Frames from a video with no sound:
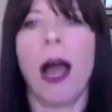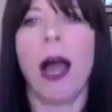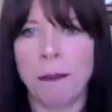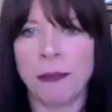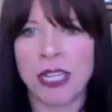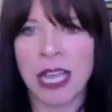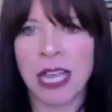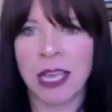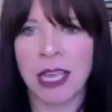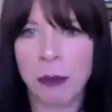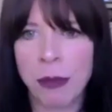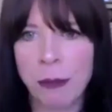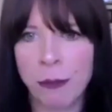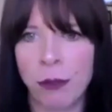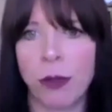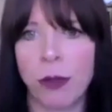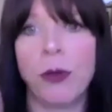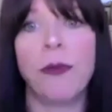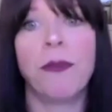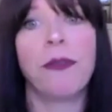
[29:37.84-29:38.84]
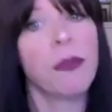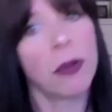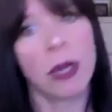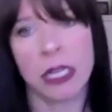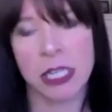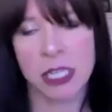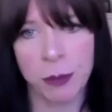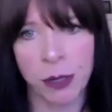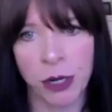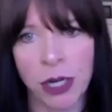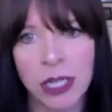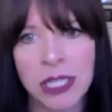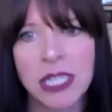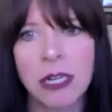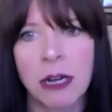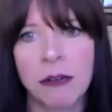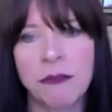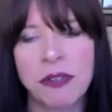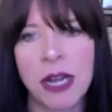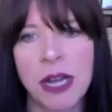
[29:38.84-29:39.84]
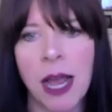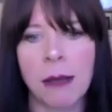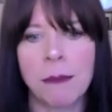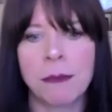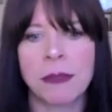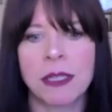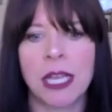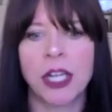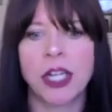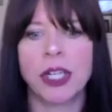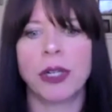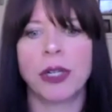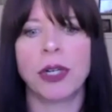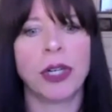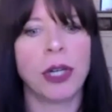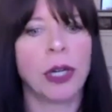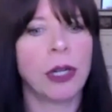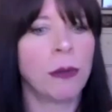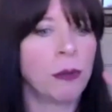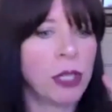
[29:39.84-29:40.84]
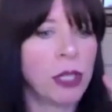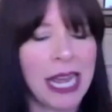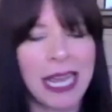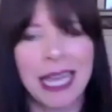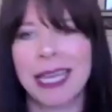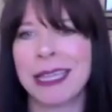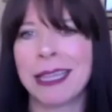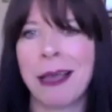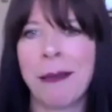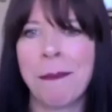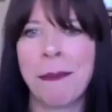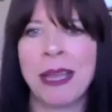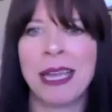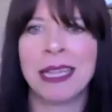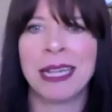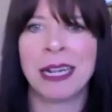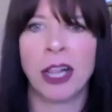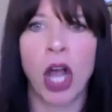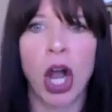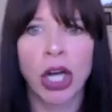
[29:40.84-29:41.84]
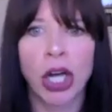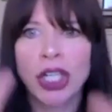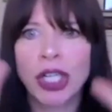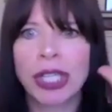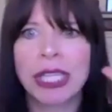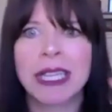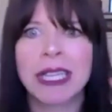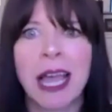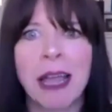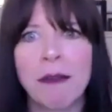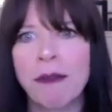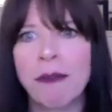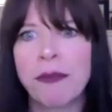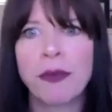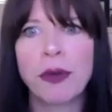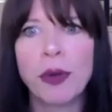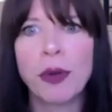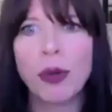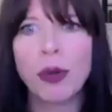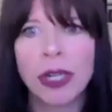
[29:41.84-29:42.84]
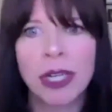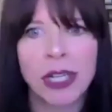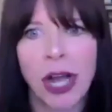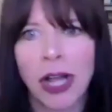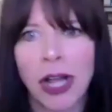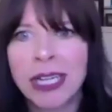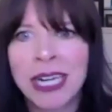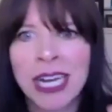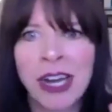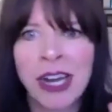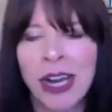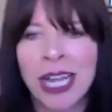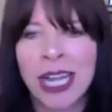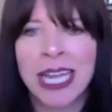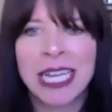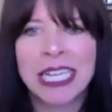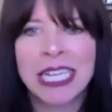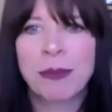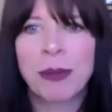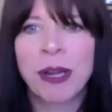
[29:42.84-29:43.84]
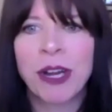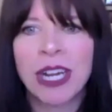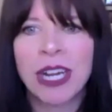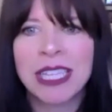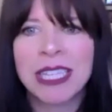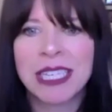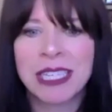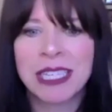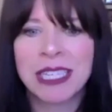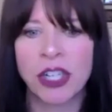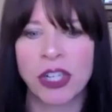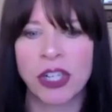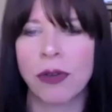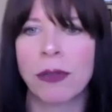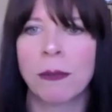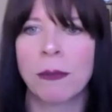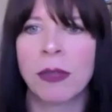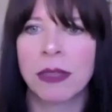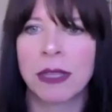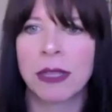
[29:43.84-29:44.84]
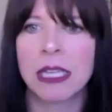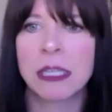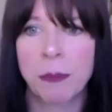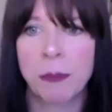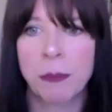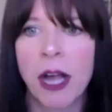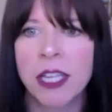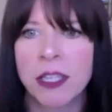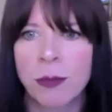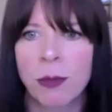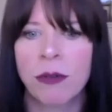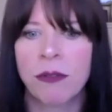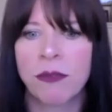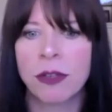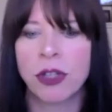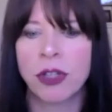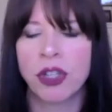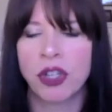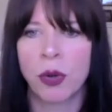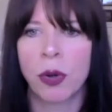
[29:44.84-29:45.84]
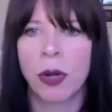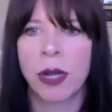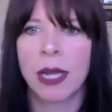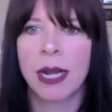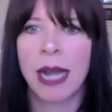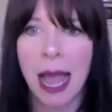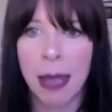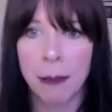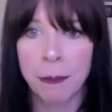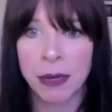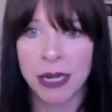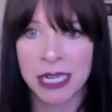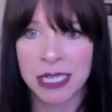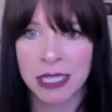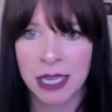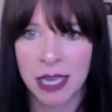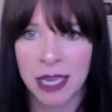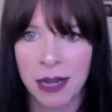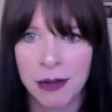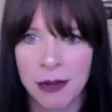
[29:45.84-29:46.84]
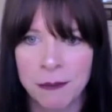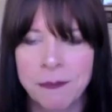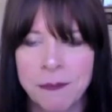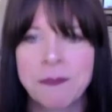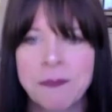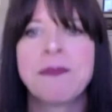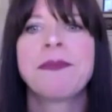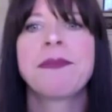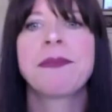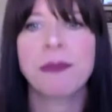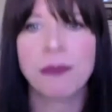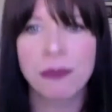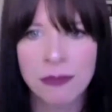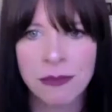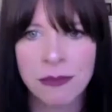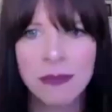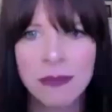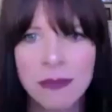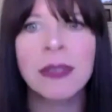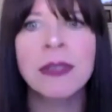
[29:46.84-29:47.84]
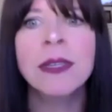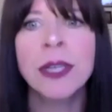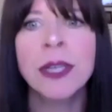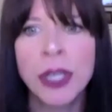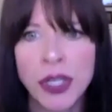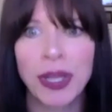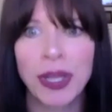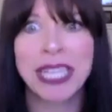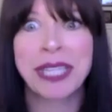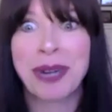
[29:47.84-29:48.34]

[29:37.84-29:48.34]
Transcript: taking people who've experienced tough times and taking them in larger than life food, culinary experiences, and show them that it's possible to feel joy and happiness again. Wow. So that's